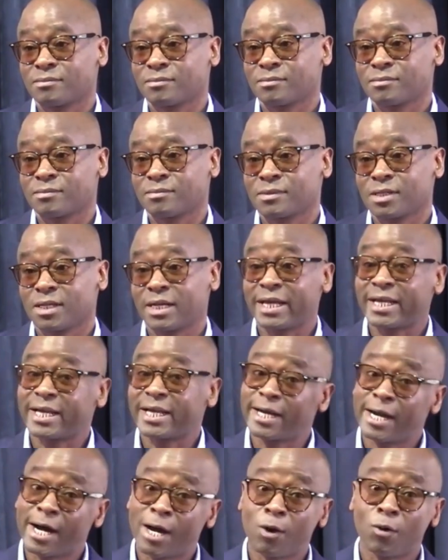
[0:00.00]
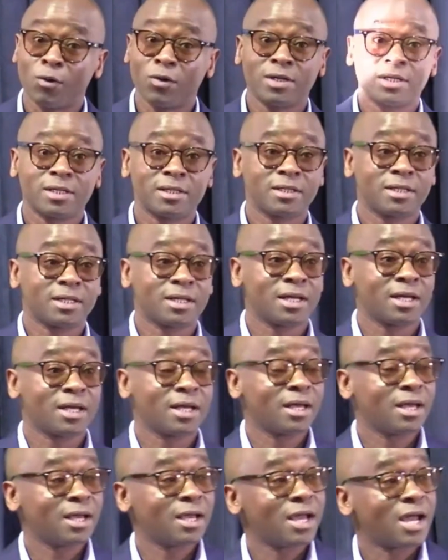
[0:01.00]
Like now,
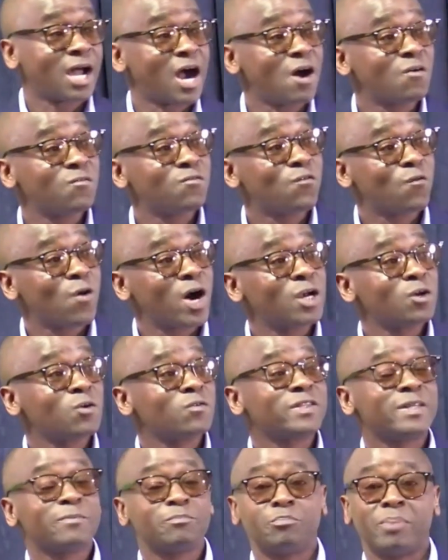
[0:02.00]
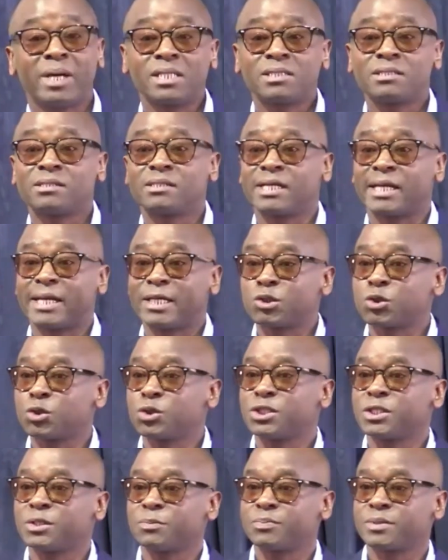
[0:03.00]
I have one of the best
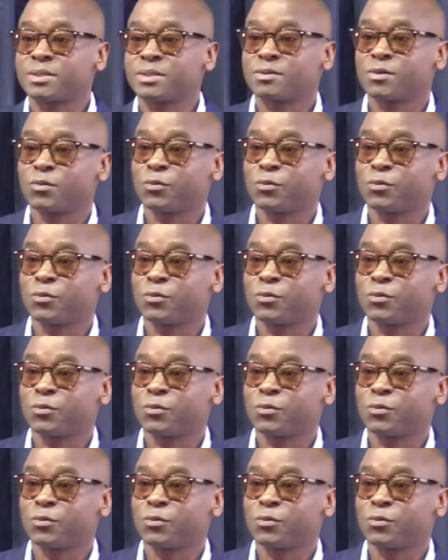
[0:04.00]
relationships with my